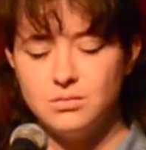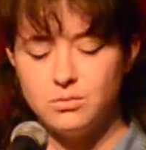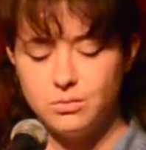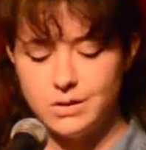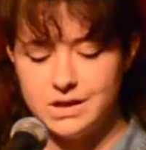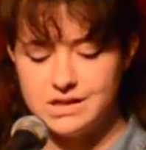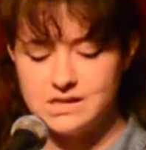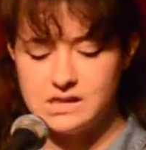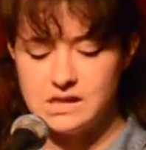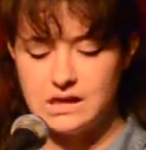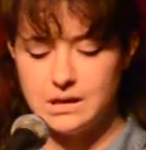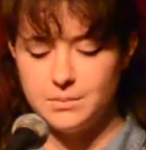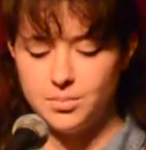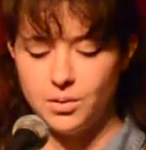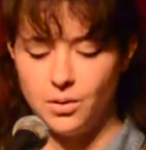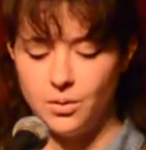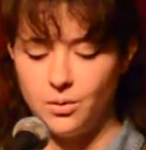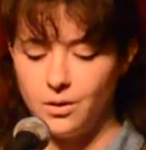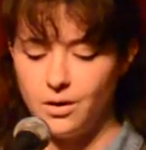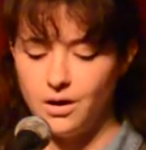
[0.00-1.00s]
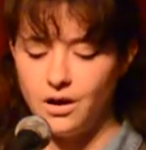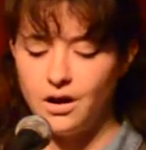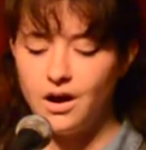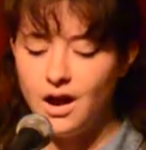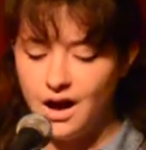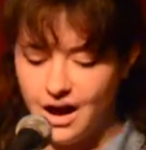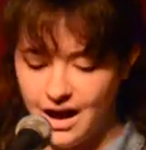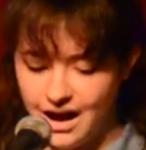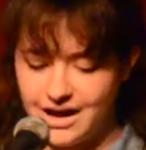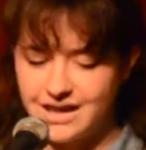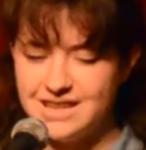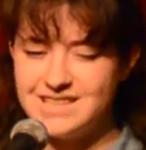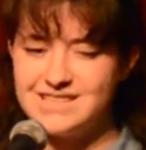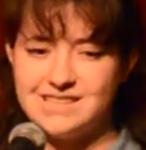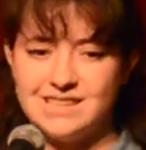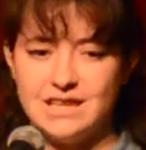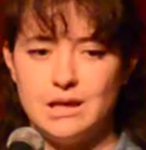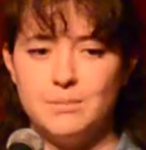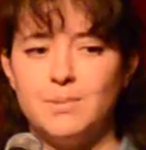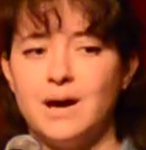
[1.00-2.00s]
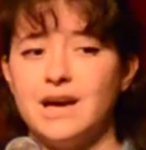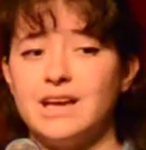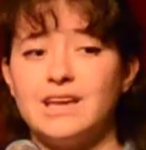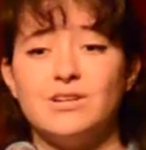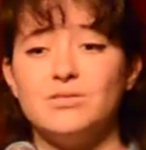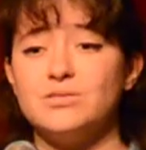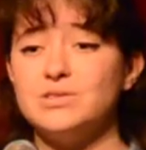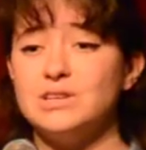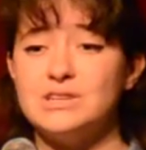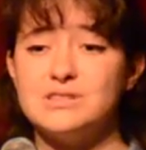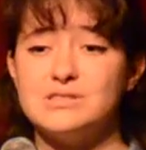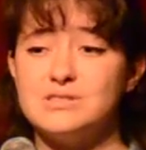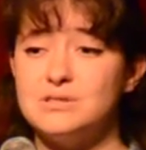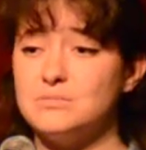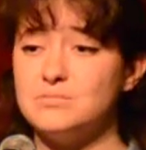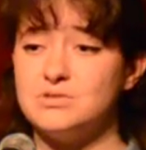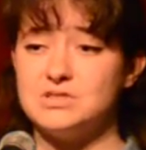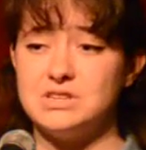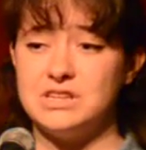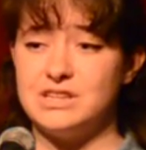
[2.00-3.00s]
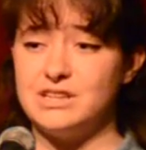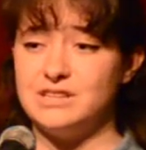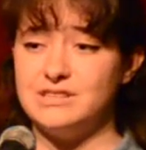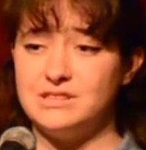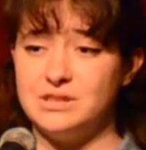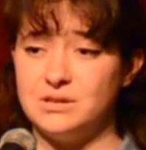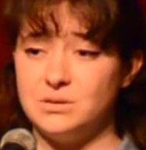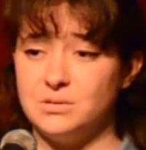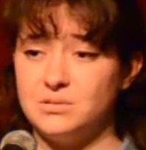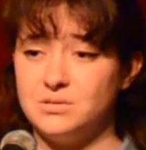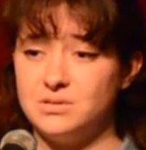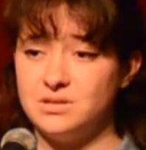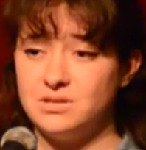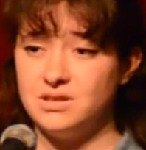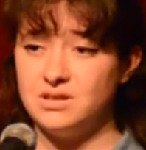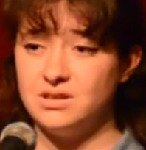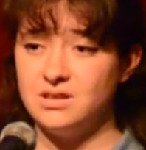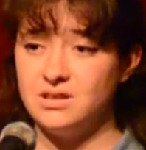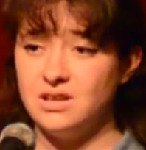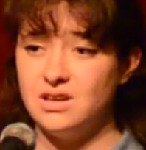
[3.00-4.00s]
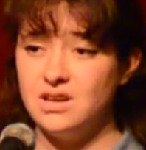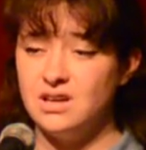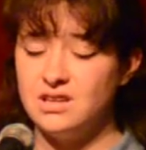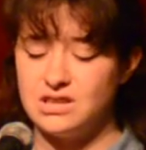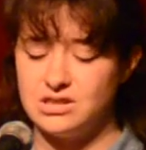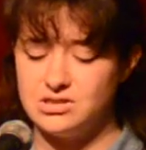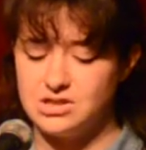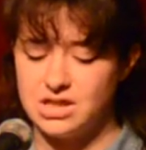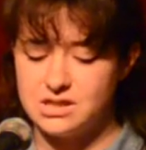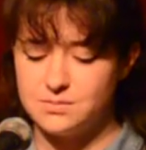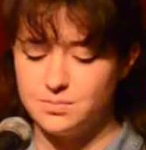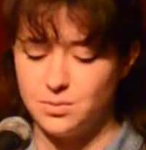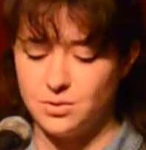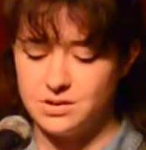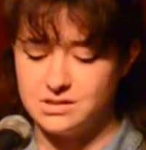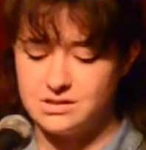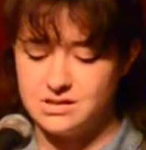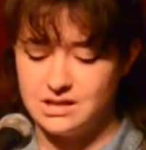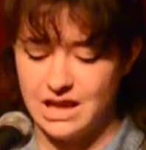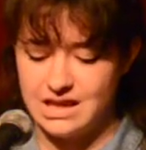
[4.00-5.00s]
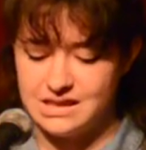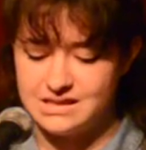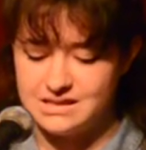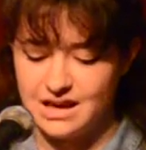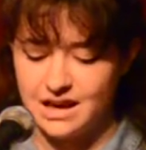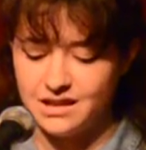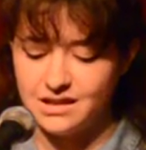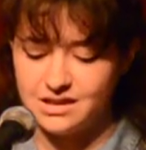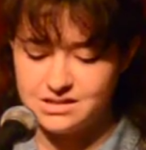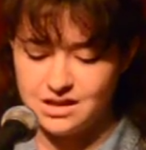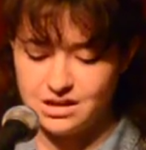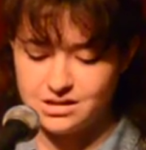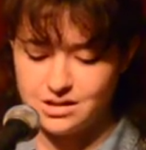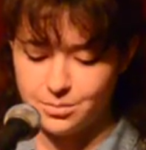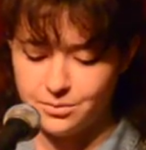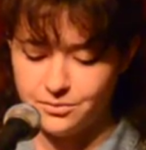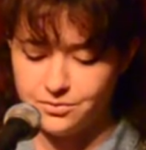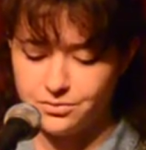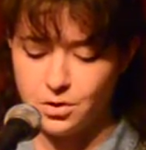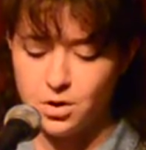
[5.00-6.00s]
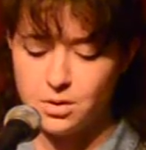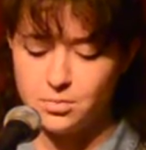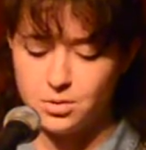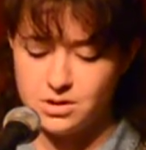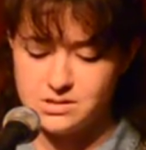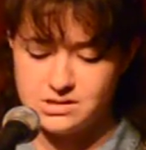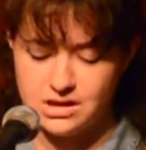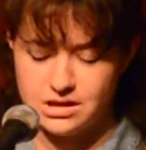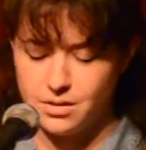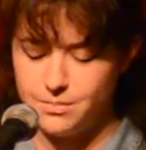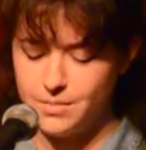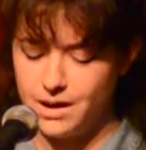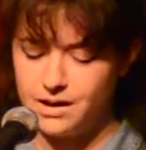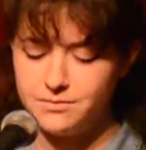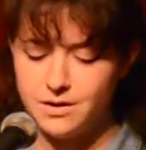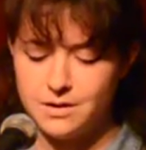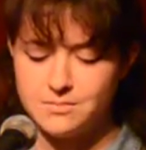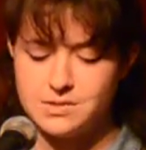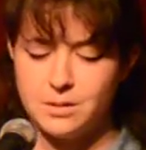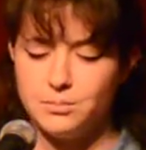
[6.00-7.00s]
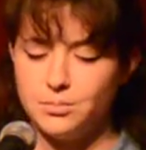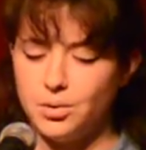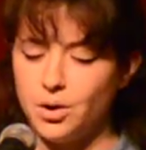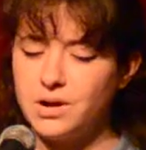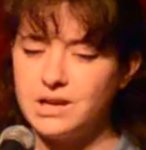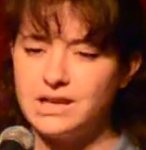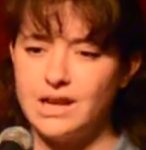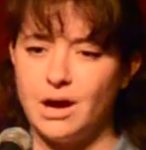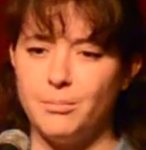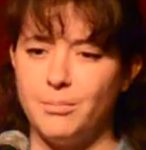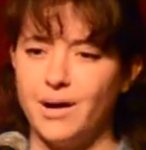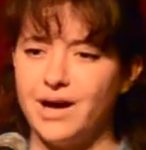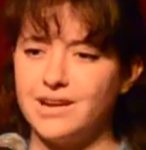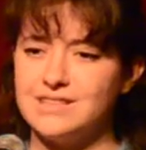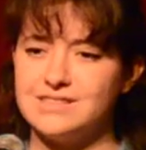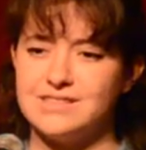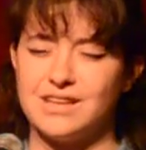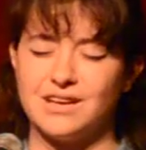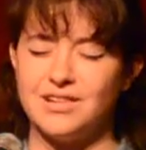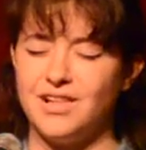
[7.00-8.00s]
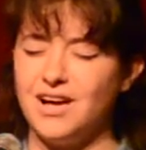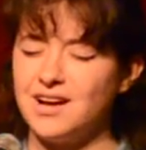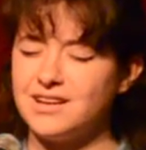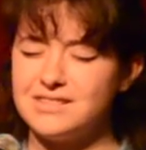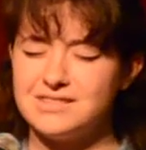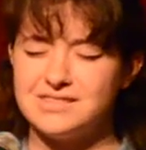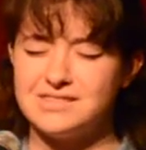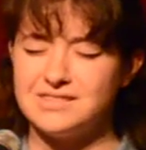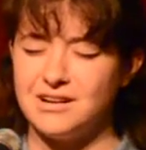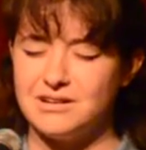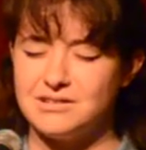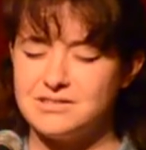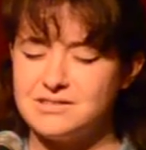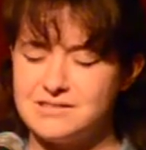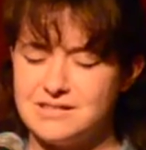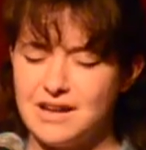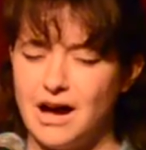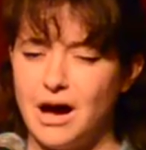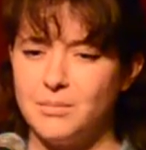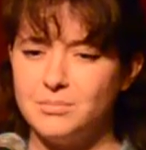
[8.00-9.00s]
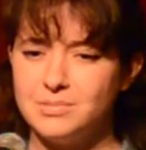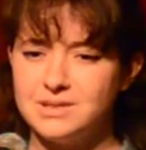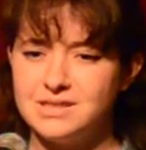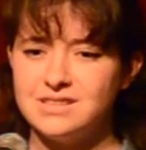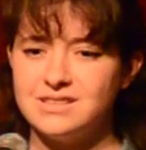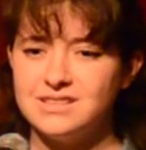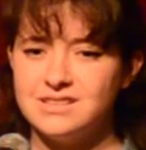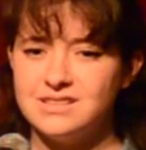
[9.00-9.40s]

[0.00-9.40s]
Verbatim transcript: We sleep, or I sleep. I can only assume she did too. The chessboard lay silent on top of floorboards under bed frames and broken down bodies. The clocks are stopped.